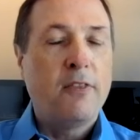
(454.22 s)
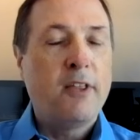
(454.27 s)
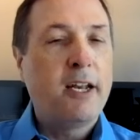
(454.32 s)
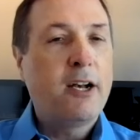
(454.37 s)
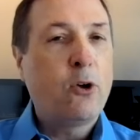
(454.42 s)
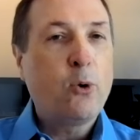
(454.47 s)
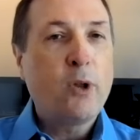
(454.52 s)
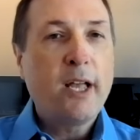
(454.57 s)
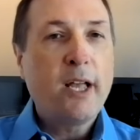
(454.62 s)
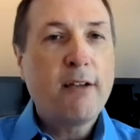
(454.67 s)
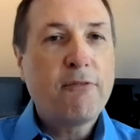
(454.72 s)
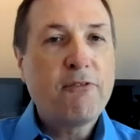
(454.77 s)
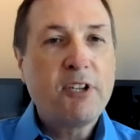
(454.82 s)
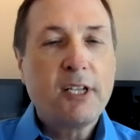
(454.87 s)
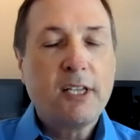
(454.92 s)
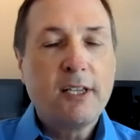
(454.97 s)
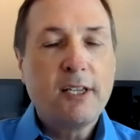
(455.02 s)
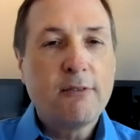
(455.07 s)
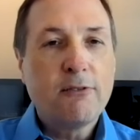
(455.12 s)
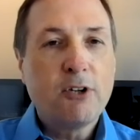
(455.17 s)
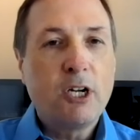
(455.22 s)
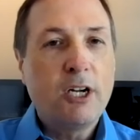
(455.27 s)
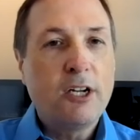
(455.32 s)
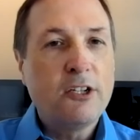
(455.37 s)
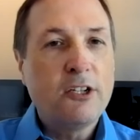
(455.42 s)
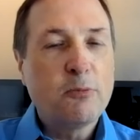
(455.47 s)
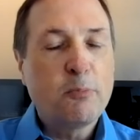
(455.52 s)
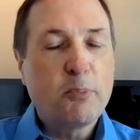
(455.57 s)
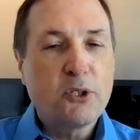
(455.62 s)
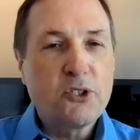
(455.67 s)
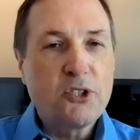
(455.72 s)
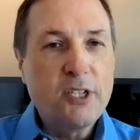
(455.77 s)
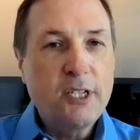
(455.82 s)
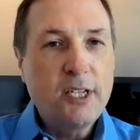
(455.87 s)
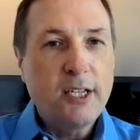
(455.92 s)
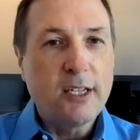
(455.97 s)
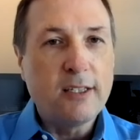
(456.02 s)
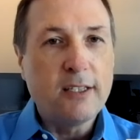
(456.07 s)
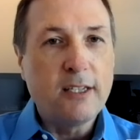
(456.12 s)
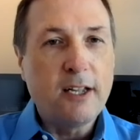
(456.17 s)
they don't have to give
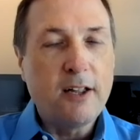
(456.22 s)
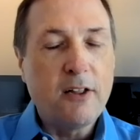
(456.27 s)
100%.